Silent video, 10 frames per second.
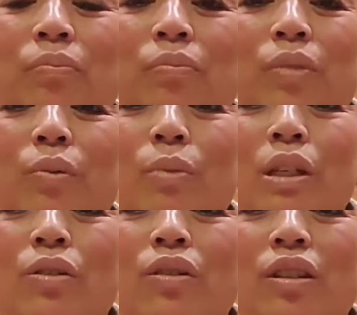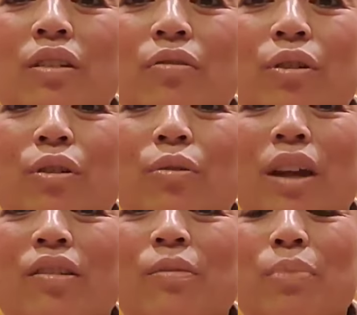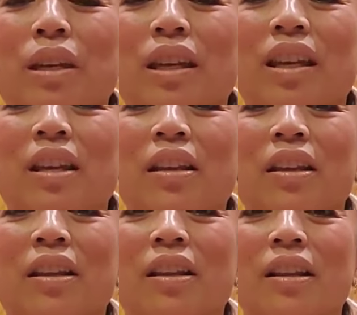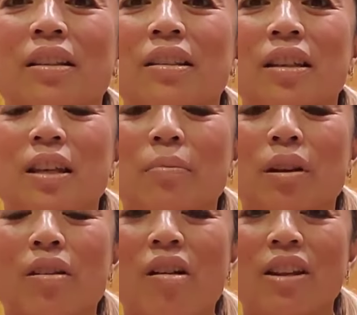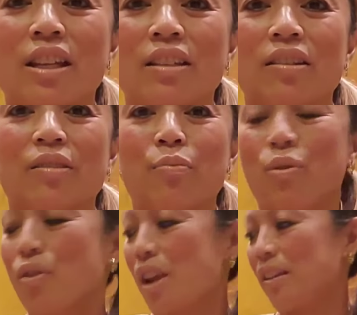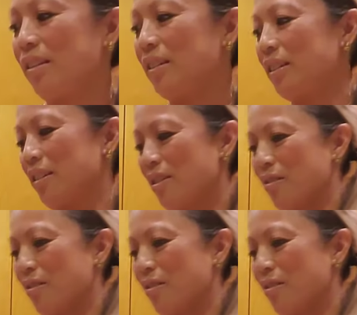We'll be using it for the recipe to keep the carnitas moist. All